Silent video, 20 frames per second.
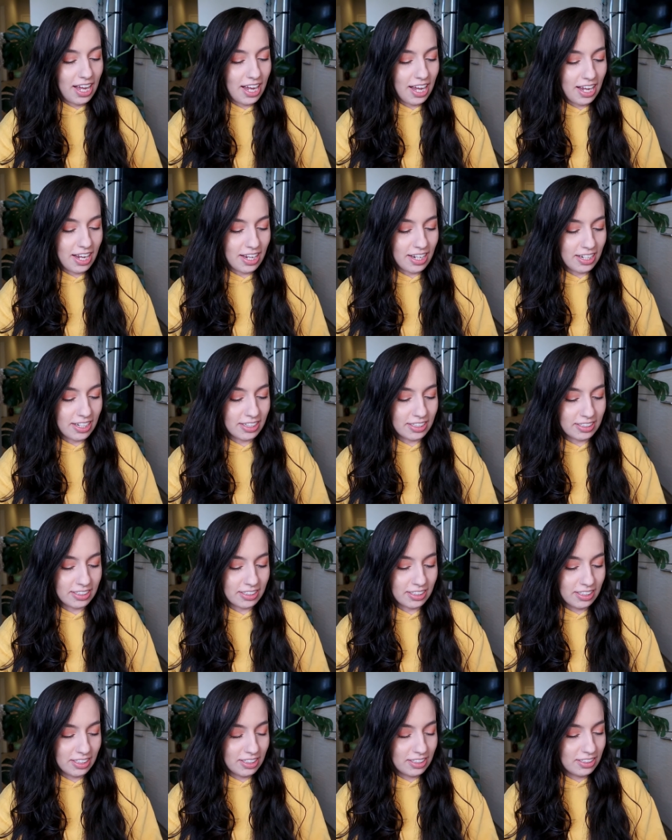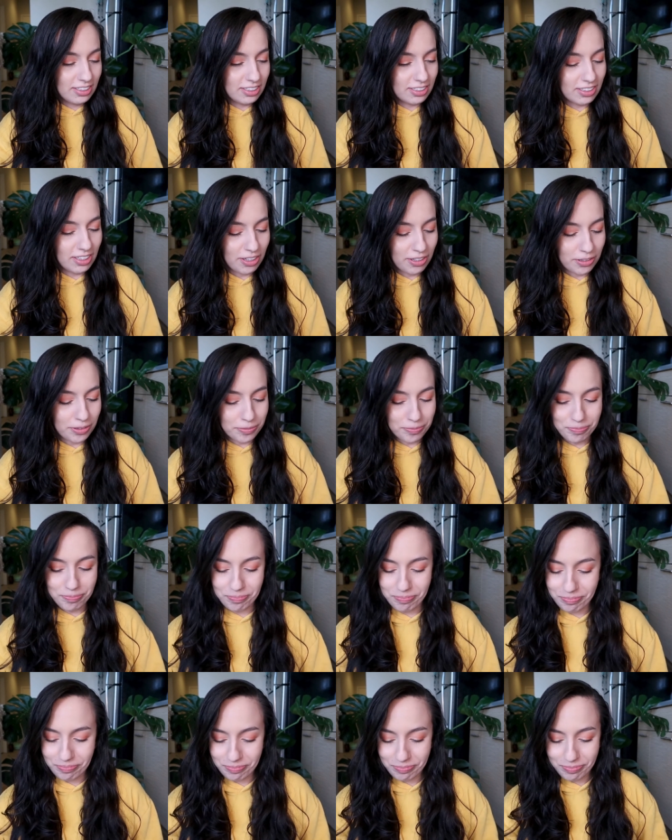and so
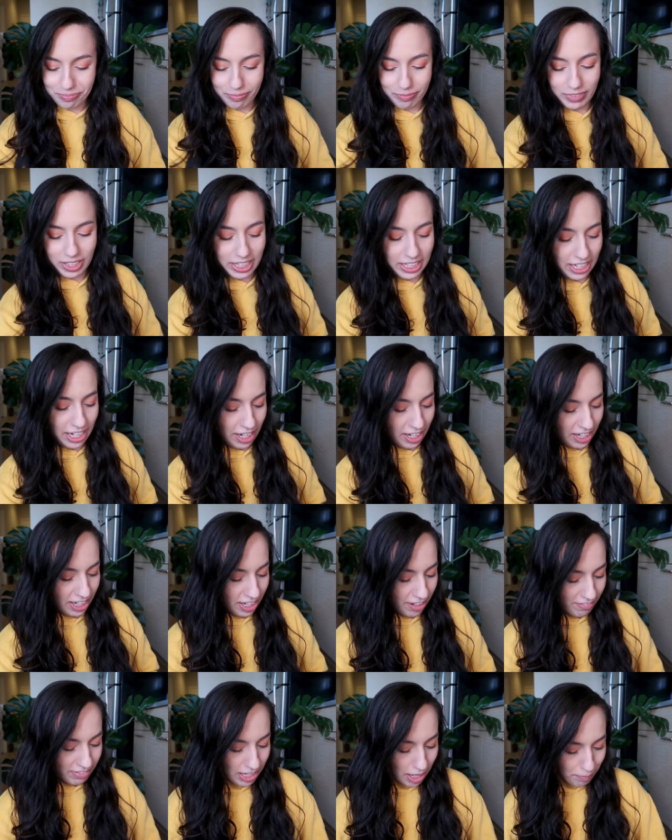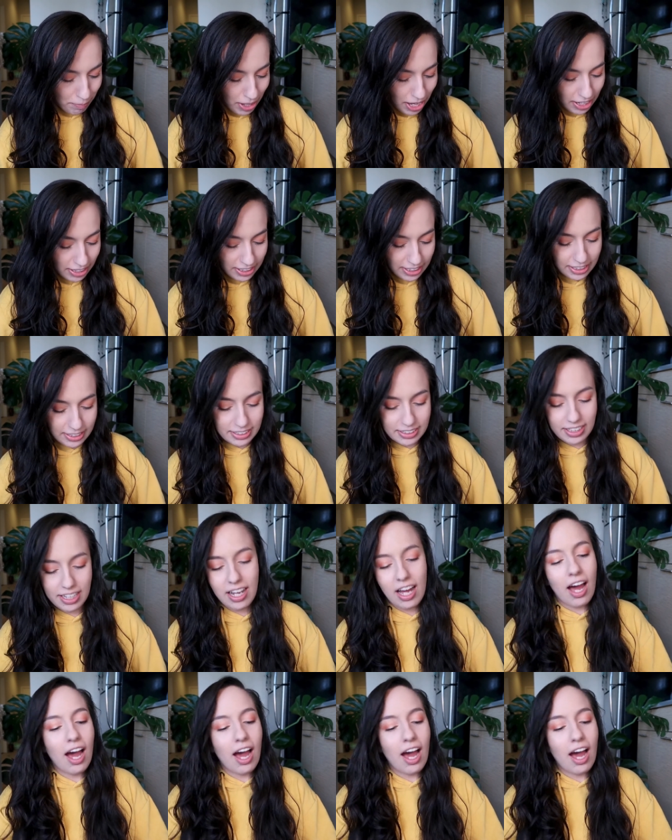yeah, I have that palette.